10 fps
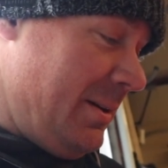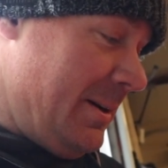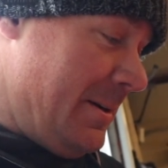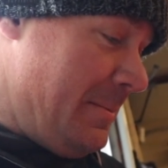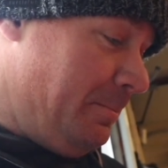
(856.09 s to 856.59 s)

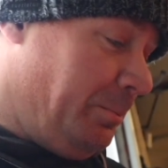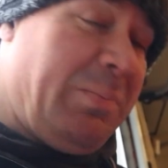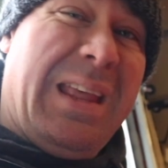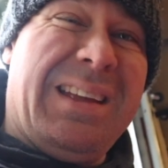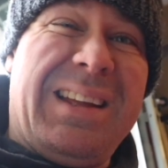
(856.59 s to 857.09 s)
Um,
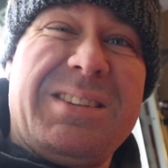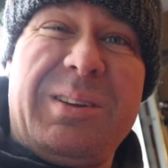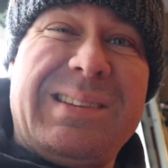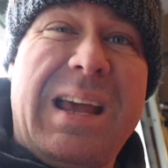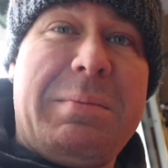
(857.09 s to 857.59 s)
that's
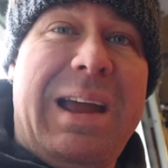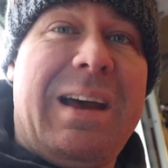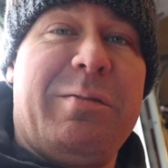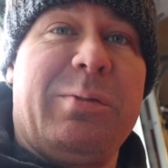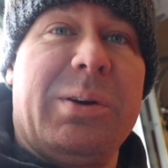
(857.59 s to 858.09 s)
all the time I
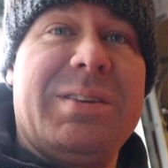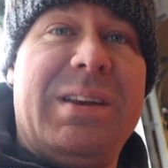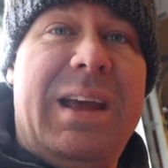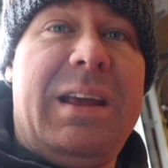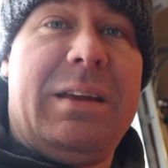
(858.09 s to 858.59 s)
have for
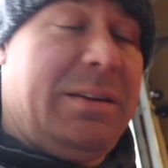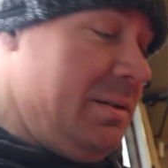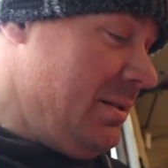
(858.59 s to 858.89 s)
today.